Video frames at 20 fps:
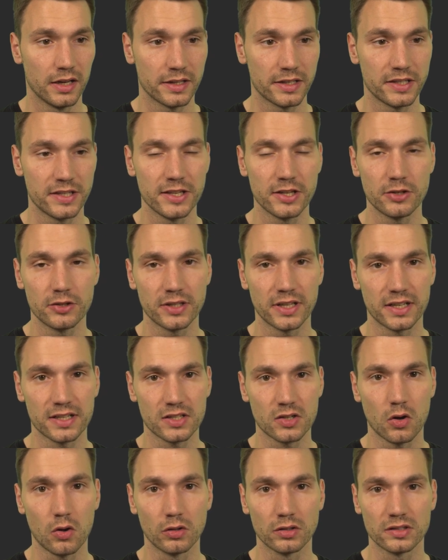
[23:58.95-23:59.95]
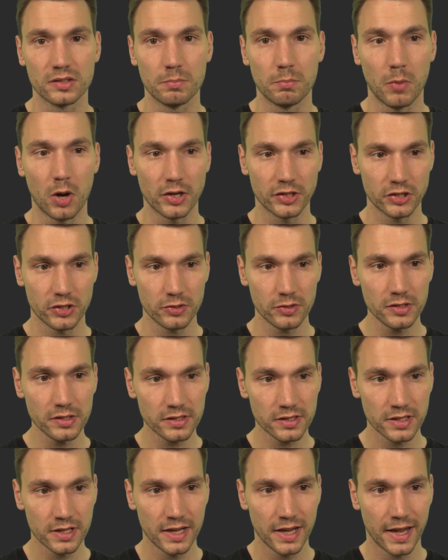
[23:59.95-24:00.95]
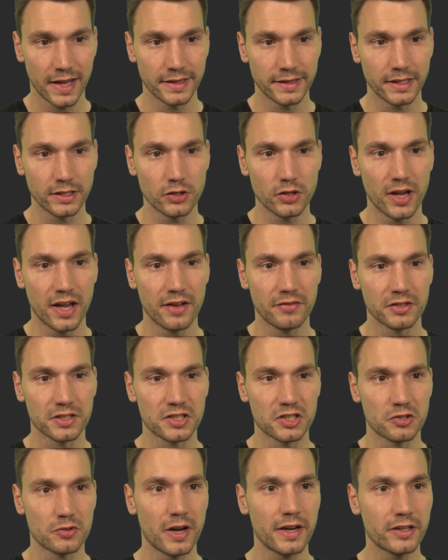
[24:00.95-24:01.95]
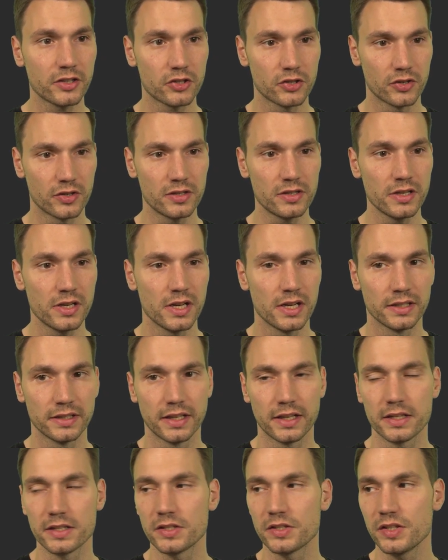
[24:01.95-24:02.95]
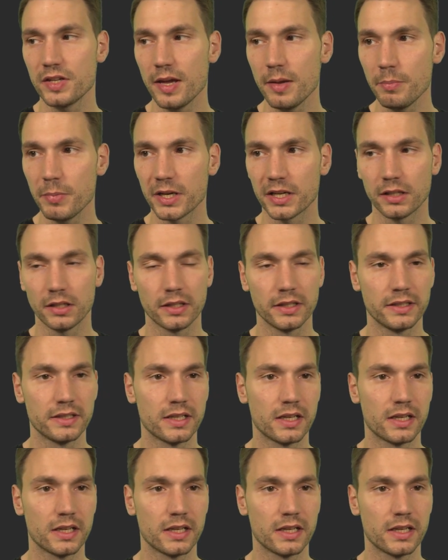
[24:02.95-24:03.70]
here that is called modules, and then you have a structure that is typically